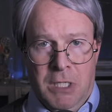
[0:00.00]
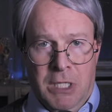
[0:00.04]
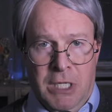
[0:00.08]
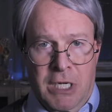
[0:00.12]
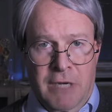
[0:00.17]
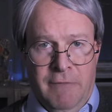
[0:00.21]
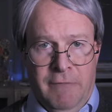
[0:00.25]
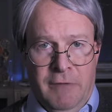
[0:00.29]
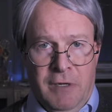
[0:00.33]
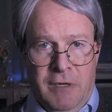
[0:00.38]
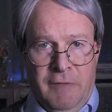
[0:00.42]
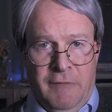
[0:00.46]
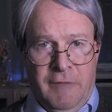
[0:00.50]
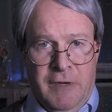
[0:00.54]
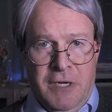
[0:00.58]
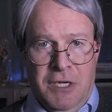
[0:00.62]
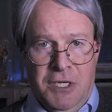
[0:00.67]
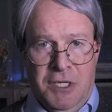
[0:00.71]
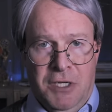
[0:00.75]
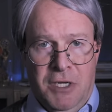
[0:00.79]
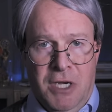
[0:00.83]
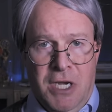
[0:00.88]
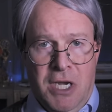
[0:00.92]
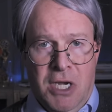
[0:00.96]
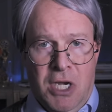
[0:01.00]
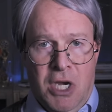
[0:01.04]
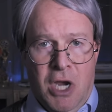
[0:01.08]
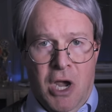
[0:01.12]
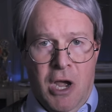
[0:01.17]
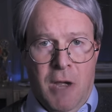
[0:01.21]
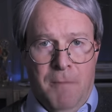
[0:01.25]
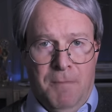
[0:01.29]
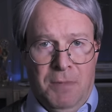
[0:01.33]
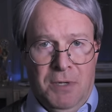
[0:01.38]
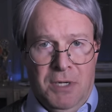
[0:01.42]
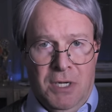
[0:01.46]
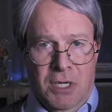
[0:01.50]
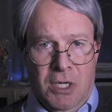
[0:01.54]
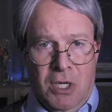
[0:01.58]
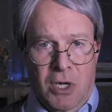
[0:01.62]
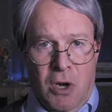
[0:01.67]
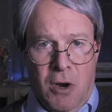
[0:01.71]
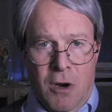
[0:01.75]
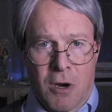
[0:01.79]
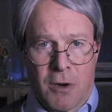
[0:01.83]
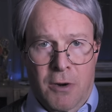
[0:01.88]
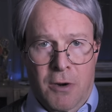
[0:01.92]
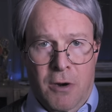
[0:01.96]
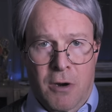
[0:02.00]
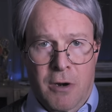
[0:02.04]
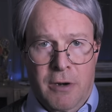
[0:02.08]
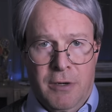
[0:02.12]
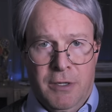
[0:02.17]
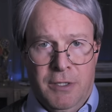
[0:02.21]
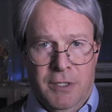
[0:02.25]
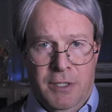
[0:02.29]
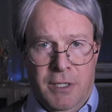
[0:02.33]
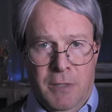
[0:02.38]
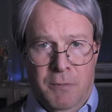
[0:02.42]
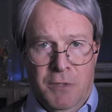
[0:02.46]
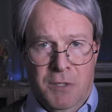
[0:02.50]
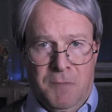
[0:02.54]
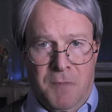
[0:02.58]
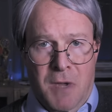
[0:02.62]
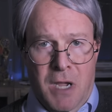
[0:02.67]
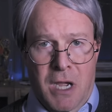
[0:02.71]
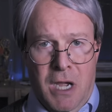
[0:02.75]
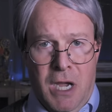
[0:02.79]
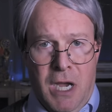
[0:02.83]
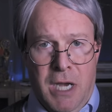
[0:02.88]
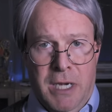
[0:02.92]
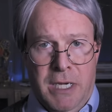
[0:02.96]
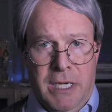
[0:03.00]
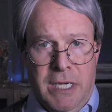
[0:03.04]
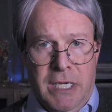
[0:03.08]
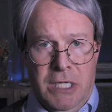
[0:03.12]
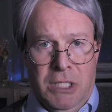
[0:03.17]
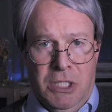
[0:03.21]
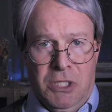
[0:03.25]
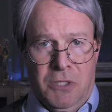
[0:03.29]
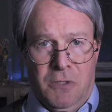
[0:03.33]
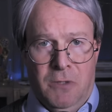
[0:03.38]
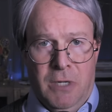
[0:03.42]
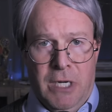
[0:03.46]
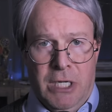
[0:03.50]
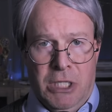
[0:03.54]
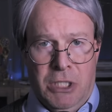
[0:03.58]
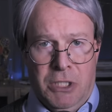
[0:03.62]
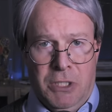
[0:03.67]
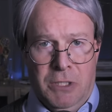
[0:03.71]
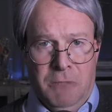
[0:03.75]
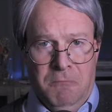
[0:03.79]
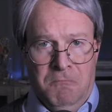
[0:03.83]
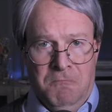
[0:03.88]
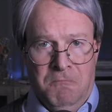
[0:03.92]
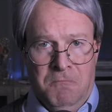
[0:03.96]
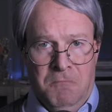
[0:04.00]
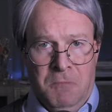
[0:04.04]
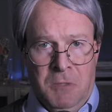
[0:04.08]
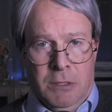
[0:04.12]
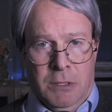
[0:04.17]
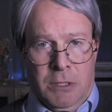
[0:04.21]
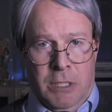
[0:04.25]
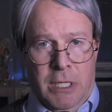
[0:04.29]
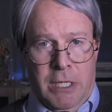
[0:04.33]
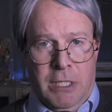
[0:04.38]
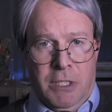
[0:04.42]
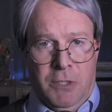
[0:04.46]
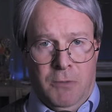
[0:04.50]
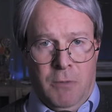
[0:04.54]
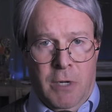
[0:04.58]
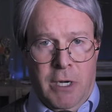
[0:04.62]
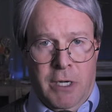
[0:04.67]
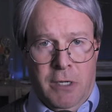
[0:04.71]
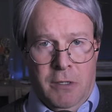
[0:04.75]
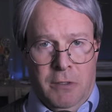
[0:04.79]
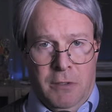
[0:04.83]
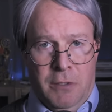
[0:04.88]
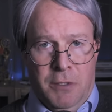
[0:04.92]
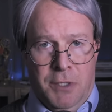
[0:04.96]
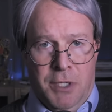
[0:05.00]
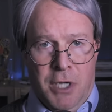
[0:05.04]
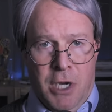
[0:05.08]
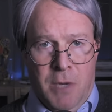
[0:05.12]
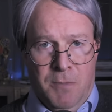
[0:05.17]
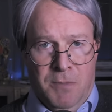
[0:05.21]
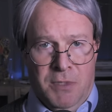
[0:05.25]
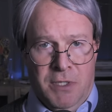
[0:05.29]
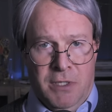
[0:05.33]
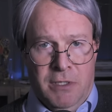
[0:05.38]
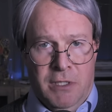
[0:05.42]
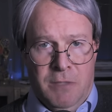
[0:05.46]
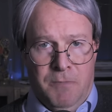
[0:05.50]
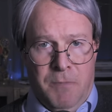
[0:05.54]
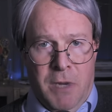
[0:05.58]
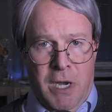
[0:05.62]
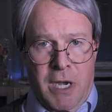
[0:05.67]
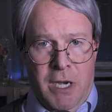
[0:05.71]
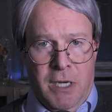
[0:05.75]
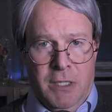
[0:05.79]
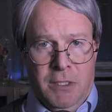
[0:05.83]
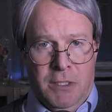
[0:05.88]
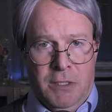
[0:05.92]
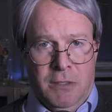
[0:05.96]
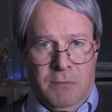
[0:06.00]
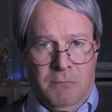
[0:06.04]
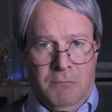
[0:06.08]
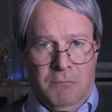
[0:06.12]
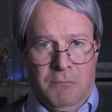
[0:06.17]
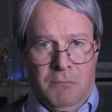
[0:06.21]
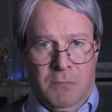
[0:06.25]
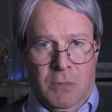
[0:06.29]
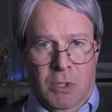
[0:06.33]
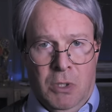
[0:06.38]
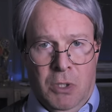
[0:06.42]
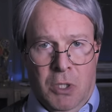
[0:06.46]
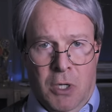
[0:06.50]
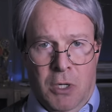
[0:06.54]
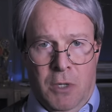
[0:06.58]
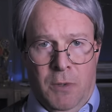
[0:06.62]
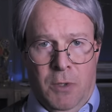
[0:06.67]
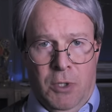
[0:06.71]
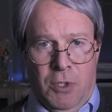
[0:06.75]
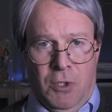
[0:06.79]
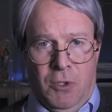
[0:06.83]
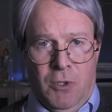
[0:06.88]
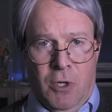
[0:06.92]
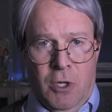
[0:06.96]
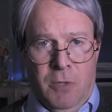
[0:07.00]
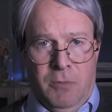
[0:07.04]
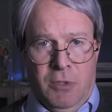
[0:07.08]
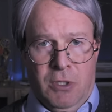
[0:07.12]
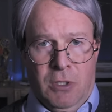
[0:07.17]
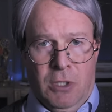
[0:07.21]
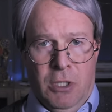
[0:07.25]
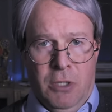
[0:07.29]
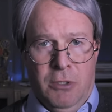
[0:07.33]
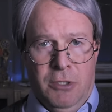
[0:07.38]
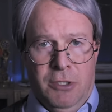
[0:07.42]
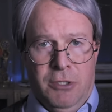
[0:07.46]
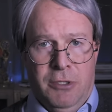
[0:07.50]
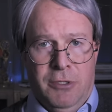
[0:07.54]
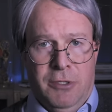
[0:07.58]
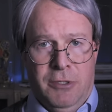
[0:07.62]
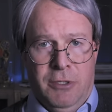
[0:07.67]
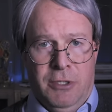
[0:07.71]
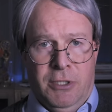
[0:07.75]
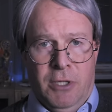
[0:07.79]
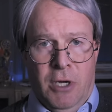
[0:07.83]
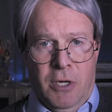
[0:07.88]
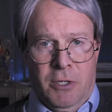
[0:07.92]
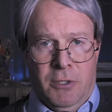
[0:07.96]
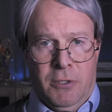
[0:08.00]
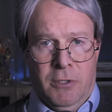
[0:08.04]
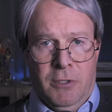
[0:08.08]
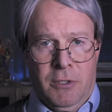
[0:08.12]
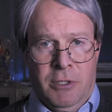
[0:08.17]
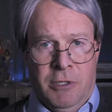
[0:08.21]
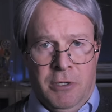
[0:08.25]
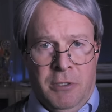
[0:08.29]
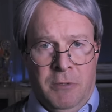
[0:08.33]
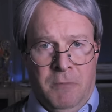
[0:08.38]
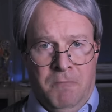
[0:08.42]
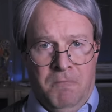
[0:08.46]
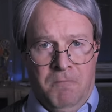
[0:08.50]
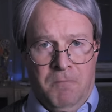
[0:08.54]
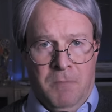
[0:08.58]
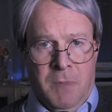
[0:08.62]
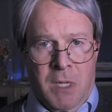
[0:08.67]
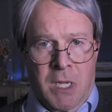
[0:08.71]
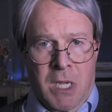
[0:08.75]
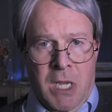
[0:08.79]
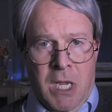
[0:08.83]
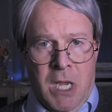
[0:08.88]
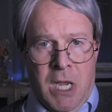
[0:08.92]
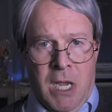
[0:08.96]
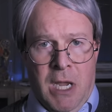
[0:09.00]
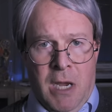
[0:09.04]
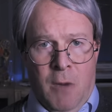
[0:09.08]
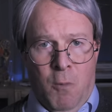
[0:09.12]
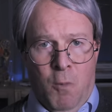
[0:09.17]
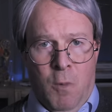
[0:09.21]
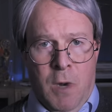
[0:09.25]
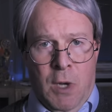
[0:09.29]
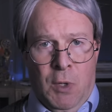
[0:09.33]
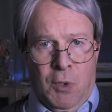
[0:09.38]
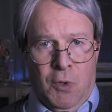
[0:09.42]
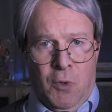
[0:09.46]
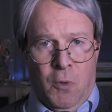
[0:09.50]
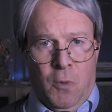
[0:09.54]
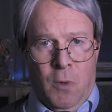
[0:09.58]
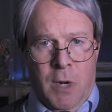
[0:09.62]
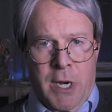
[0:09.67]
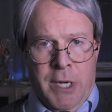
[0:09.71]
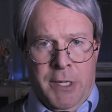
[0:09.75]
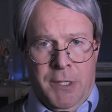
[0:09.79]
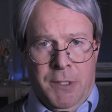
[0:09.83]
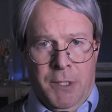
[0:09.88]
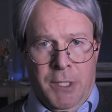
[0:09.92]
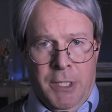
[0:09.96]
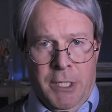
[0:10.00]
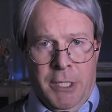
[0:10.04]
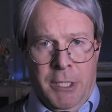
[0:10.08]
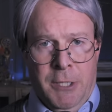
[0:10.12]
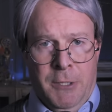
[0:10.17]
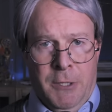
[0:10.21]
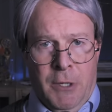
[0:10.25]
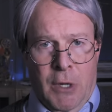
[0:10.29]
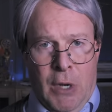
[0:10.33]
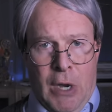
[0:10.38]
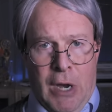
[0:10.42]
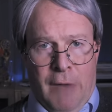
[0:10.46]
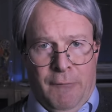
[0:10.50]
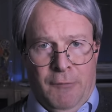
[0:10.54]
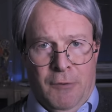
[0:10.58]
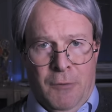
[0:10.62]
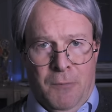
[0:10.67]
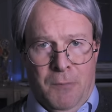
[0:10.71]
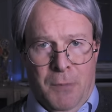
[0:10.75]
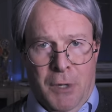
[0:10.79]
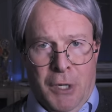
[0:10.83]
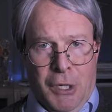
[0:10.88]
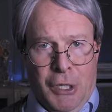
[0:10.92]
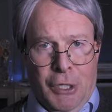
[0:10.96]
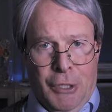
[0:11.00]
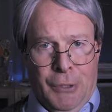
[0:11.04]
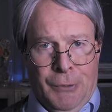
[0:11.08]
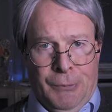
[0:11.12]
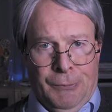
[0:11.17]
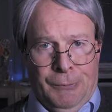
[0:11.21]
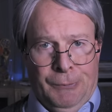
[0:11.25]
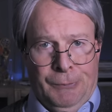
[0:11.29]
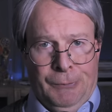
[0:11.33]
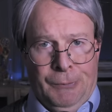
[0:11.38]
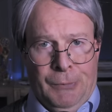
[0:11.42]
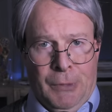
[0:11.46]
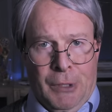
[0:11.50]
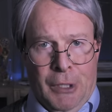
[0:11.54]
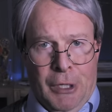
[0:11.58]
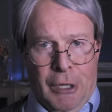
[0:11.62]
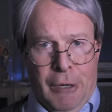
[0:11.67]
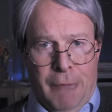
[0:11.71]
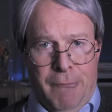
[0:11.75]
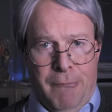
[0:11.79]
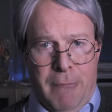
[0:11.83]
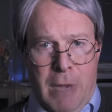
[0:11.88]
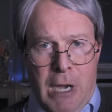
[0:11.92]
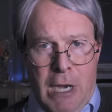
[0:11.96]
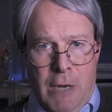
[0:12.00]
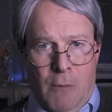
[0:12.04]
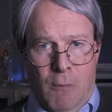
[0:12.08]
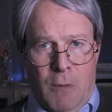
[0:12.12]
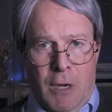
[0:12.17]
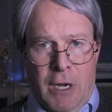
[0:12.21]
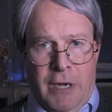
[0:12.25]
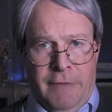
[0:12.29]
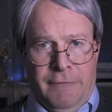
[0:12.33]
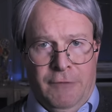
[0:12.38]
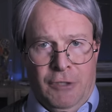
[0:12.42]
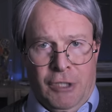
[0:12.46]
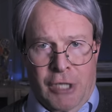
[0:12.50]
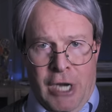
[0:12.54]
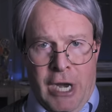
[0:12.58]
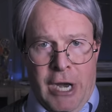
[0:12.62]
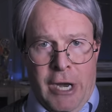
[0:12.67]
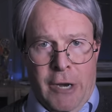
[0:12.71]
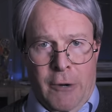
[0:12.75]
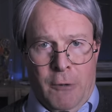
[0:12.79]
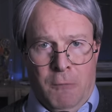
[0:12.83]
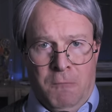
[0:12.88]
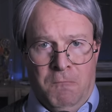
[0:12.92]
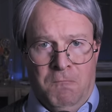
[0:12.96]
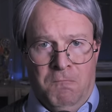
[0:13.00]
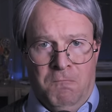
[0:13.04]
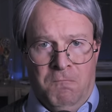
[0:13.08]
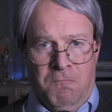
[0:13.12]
even if he's an incompetent con artist that was behind an insurrection, takes regular dumps in his pants, called the troops losers and suckers, and went directly after me and my wife Chow.